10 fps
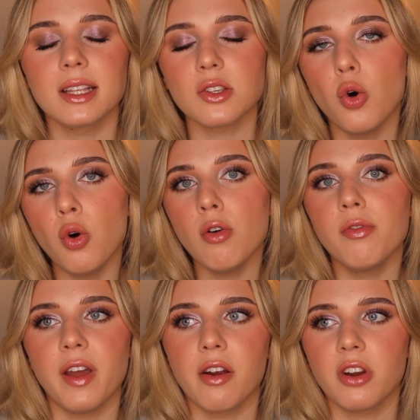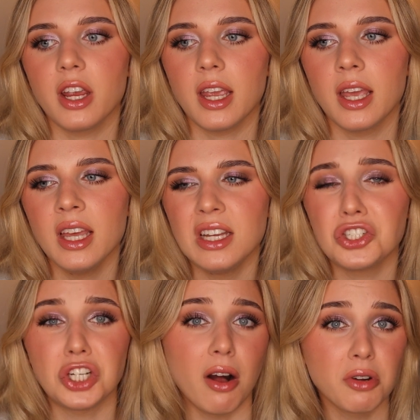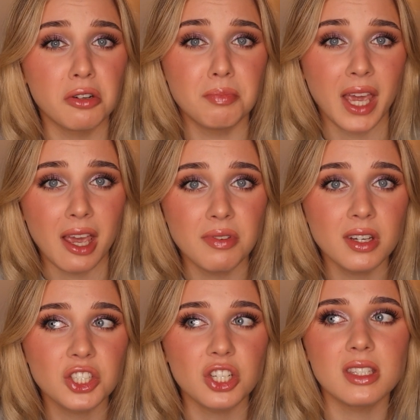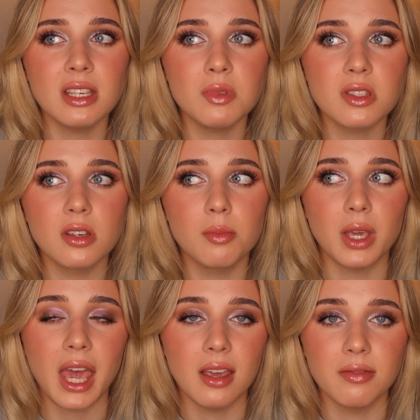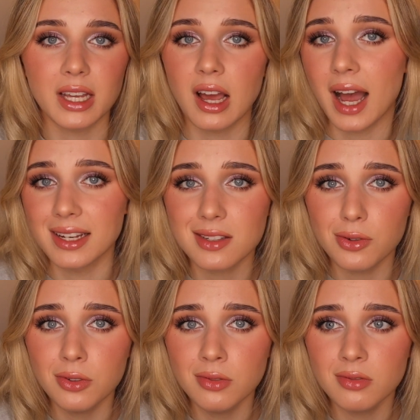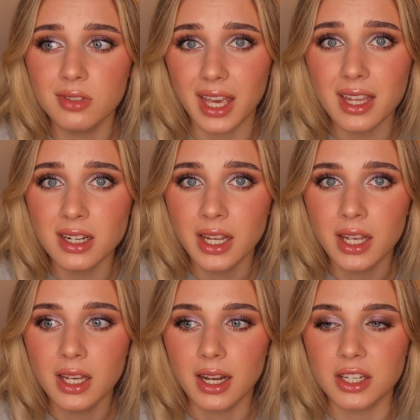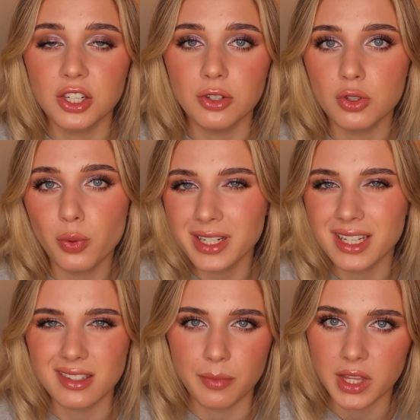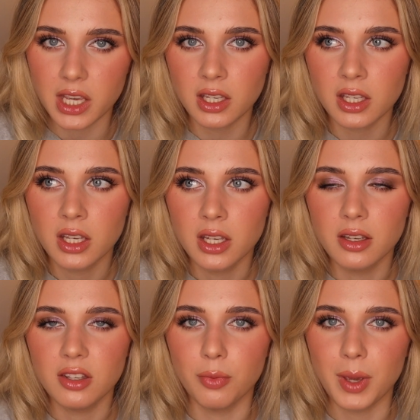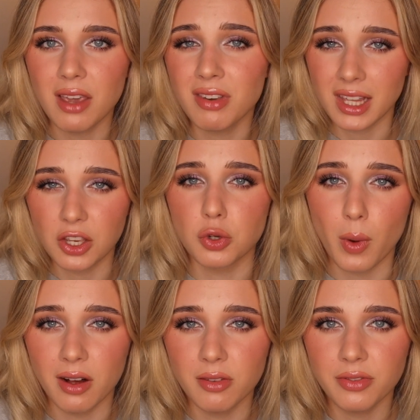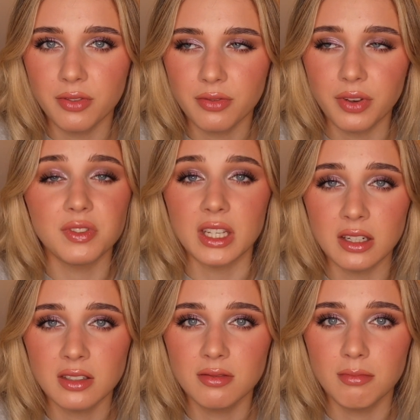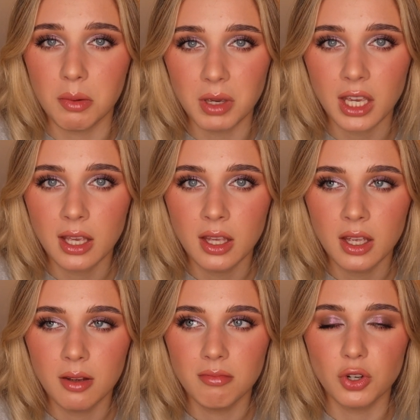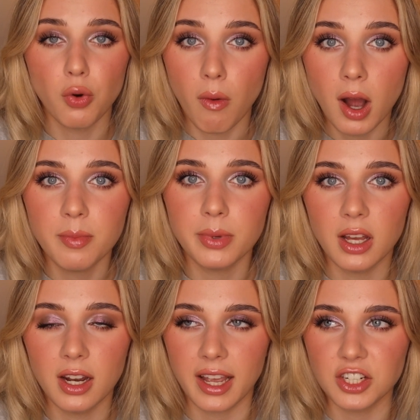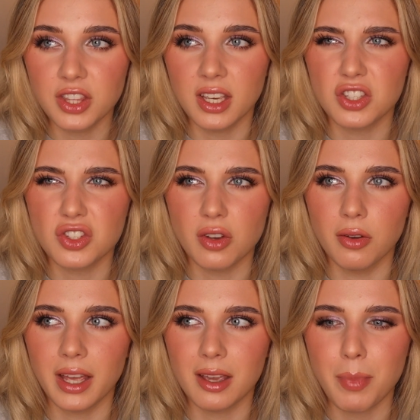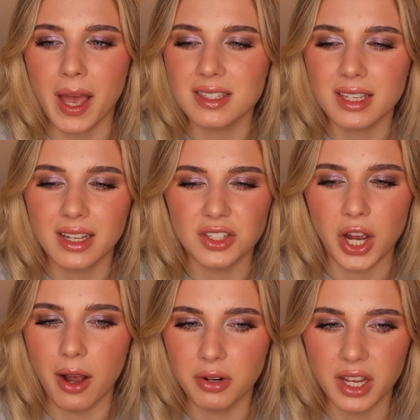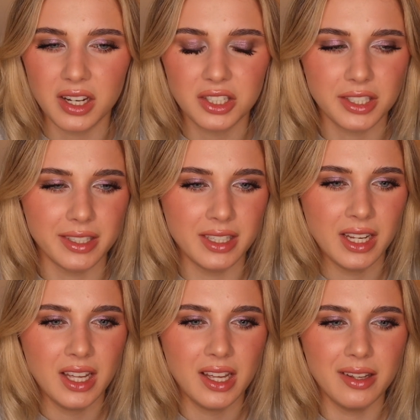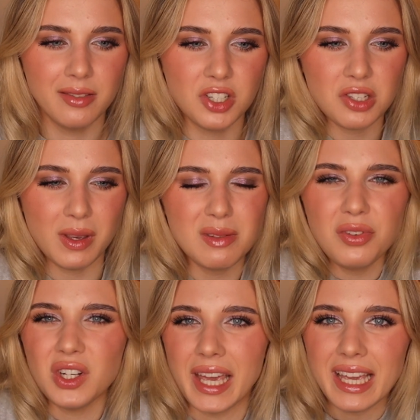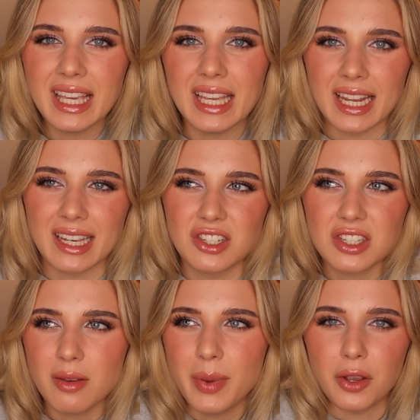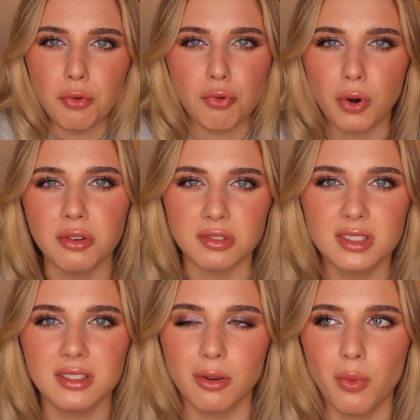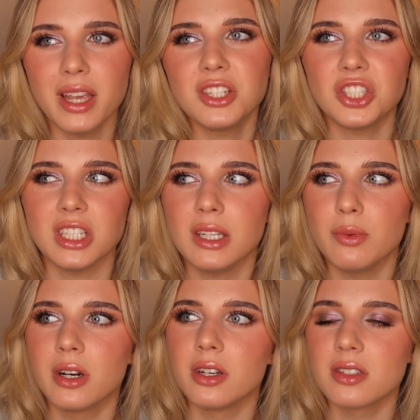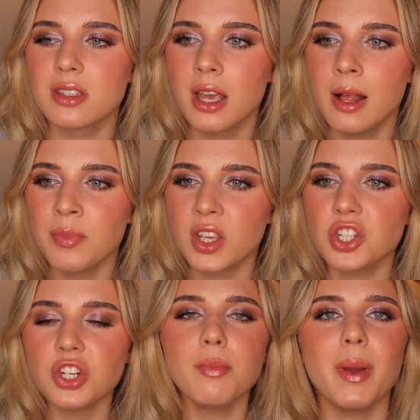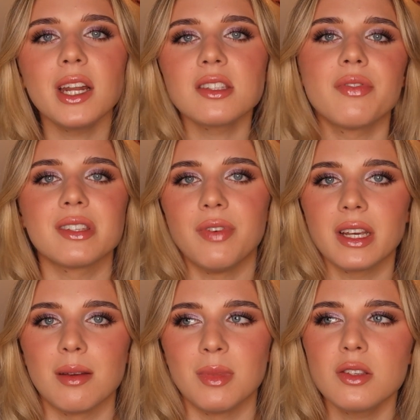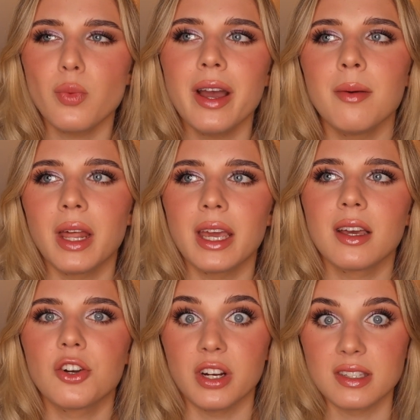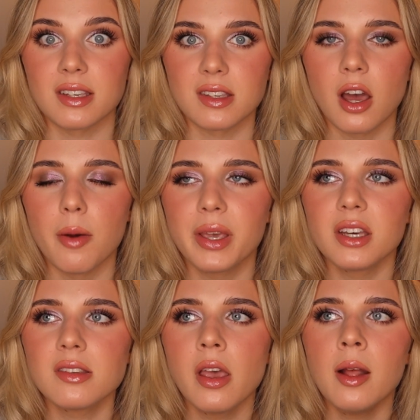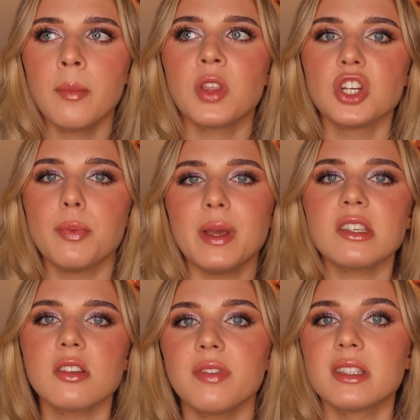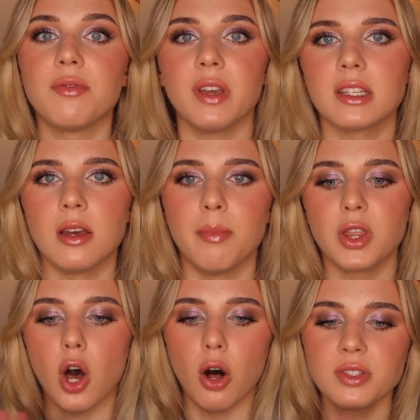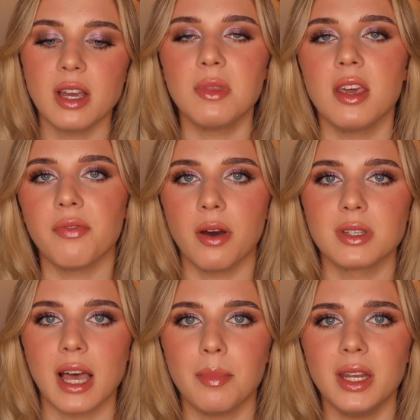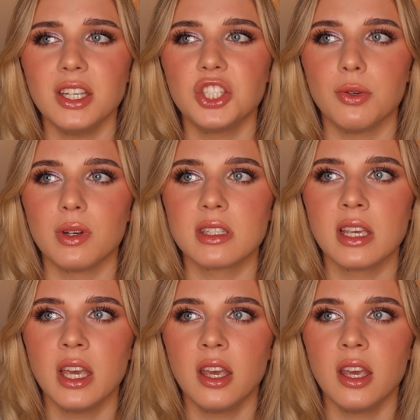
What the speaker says: It's all very childhood behavior. She seems to behave like a high school kid. Like, you're 20 something, you're behaving like you're 12, 15 maybe. Grow up. Like, I just think it's so like petty and childish and just makes me feel icky. Like, it's just a bit gross the way she was, because she's trying to paint herself as a victim. This is why I'm like criticizing her, because she paints herself as the victim, but the whole time the affair was happening, she was